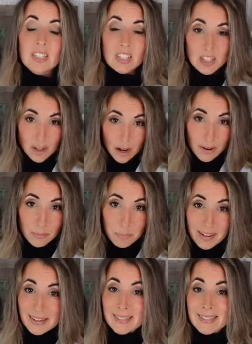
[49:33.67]

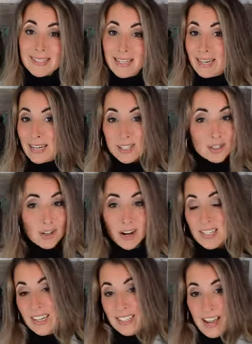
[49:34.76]
drapiest,
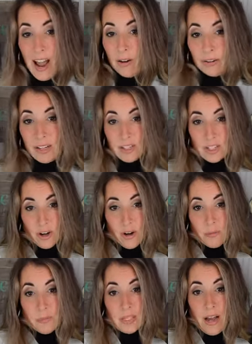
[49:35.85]
deconstructed down in
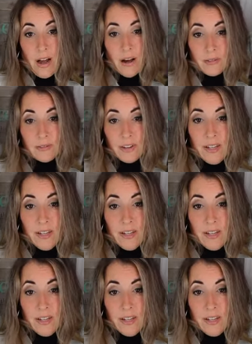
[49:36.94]
terms of